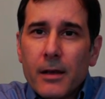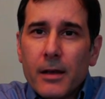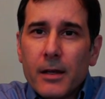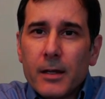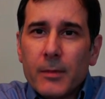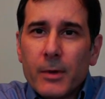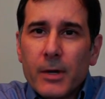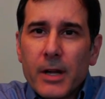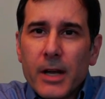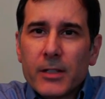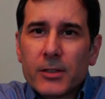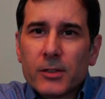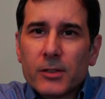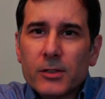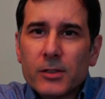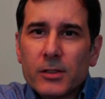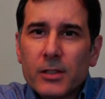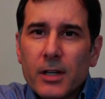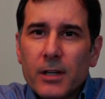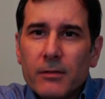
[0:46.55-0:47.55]
And you might ask
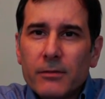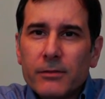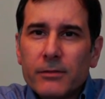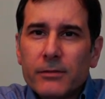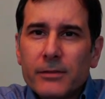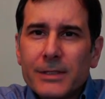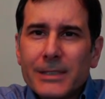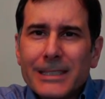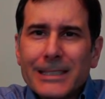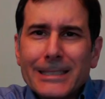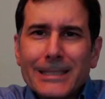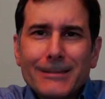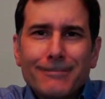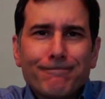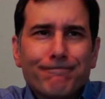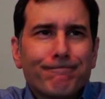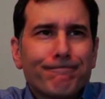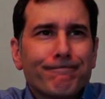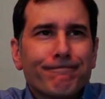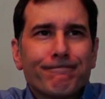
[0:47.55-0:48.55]
yourself,
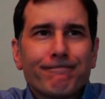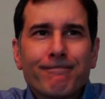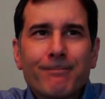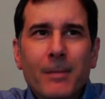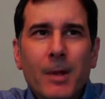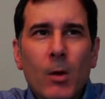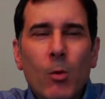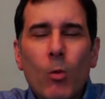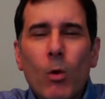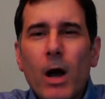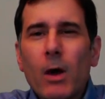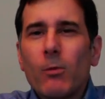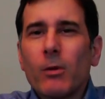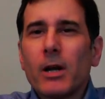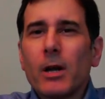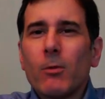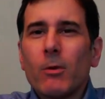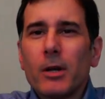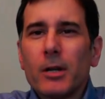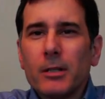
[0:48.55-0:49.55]
why would
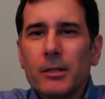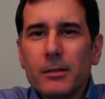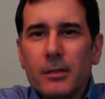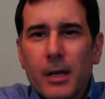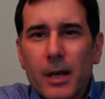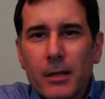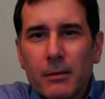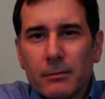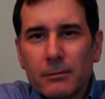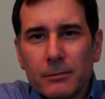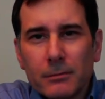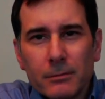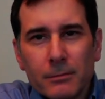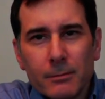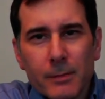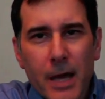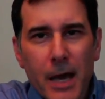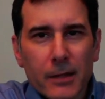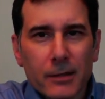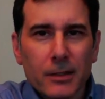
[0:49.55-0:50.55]
I want to do that?
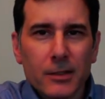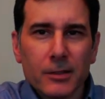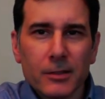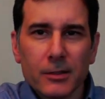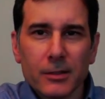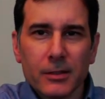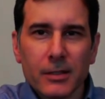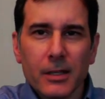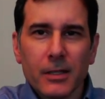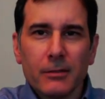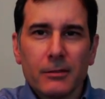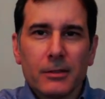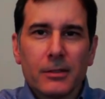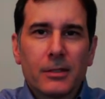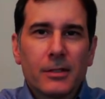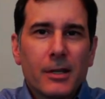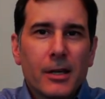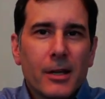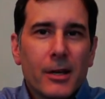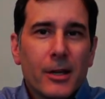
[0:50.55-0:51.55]
Math doesn't sound
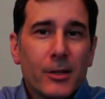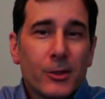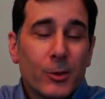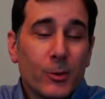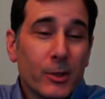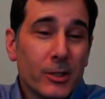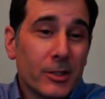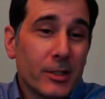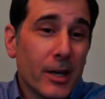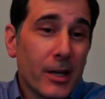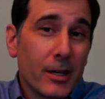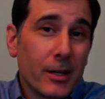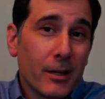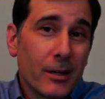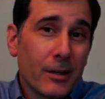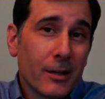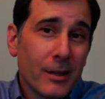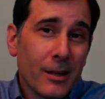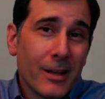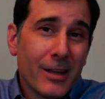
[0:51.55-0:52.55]
too
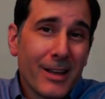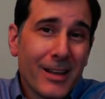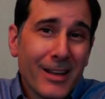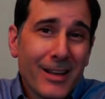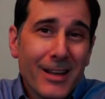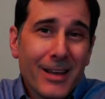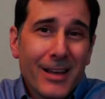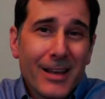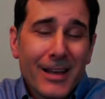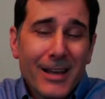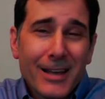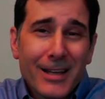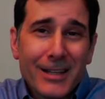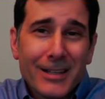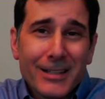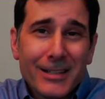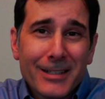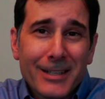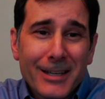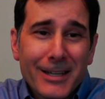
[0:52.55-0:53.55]
exciting,
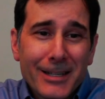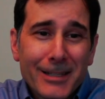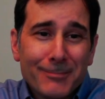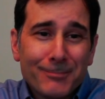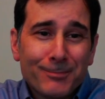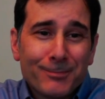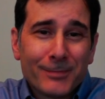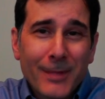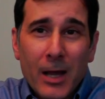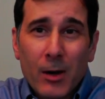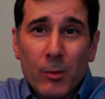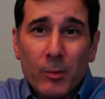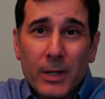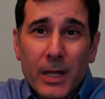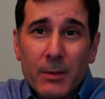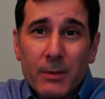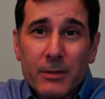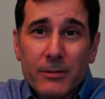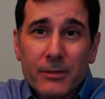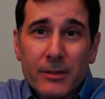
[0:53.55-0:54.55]
and I don't
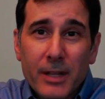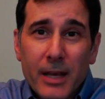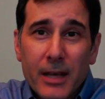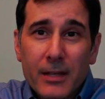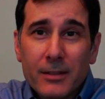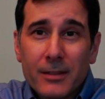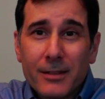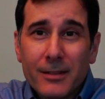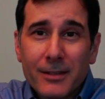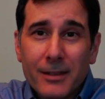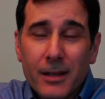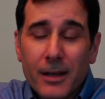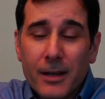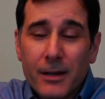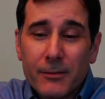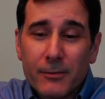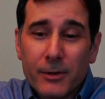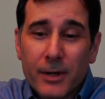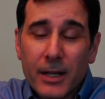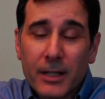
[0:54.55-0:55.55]
blame you for
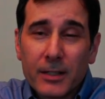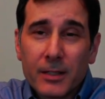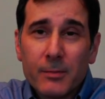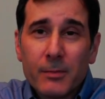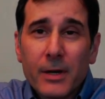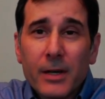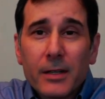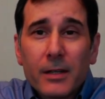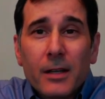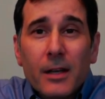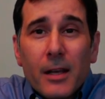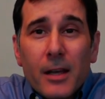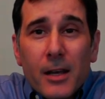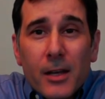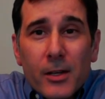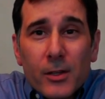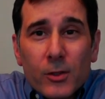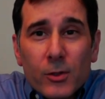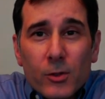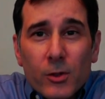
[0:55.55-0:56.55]
that, frankly, but
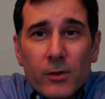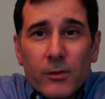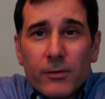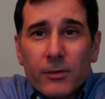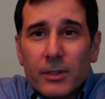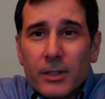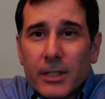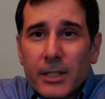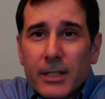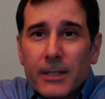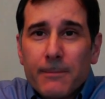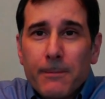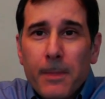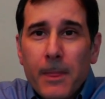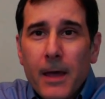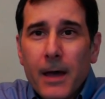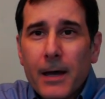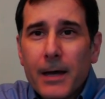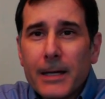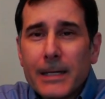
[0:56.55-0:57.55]
truthfully,
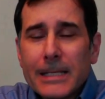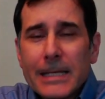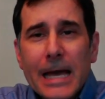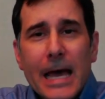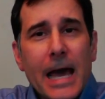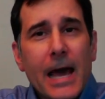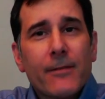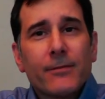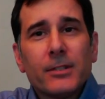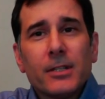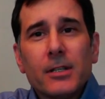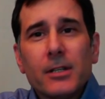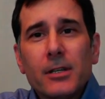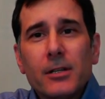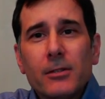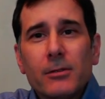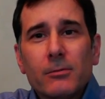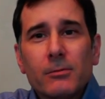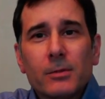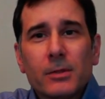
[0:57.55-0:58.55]
you have to
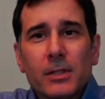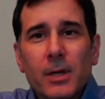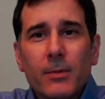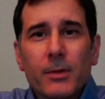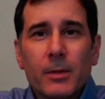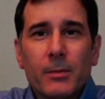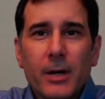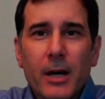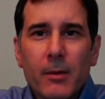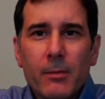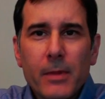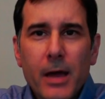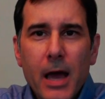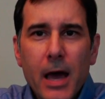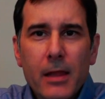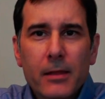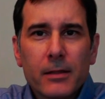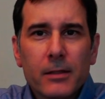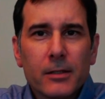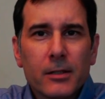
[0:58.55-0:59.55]
know something about
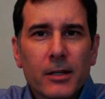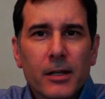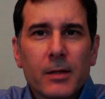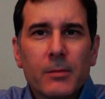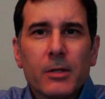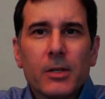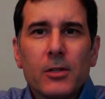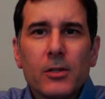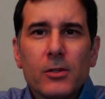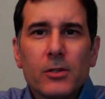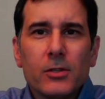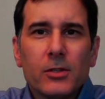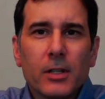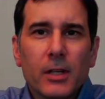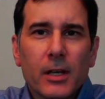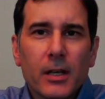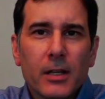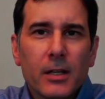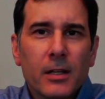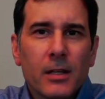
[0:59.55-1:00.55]
math, and you're going to be
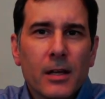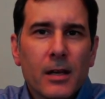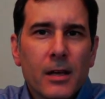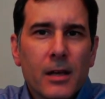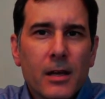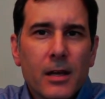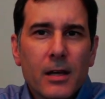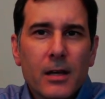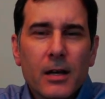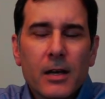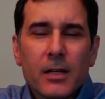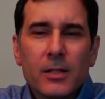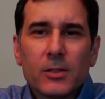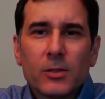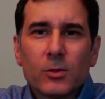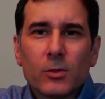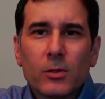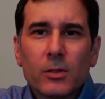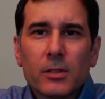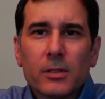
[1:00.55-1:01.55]
using it in any
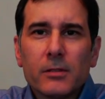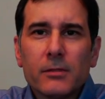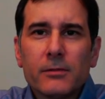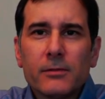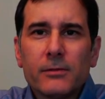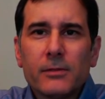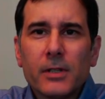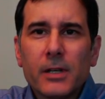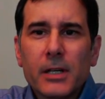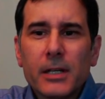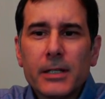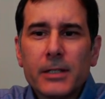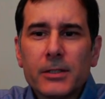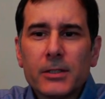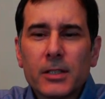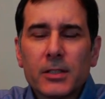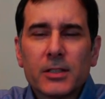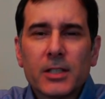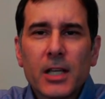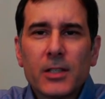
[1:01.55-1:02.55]
sort of
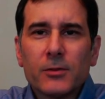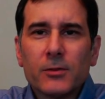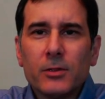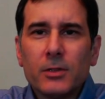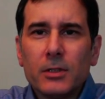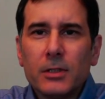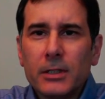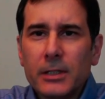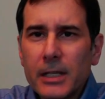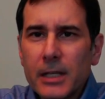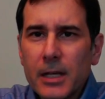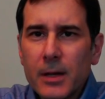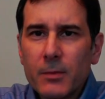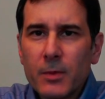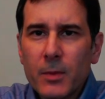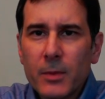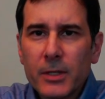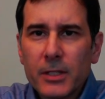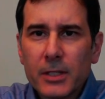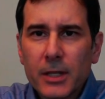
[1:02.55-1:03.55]
successful lean
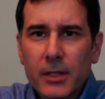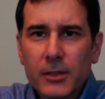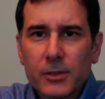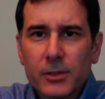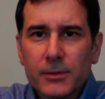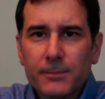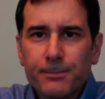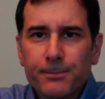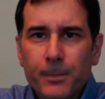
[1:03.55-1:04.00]
implementation.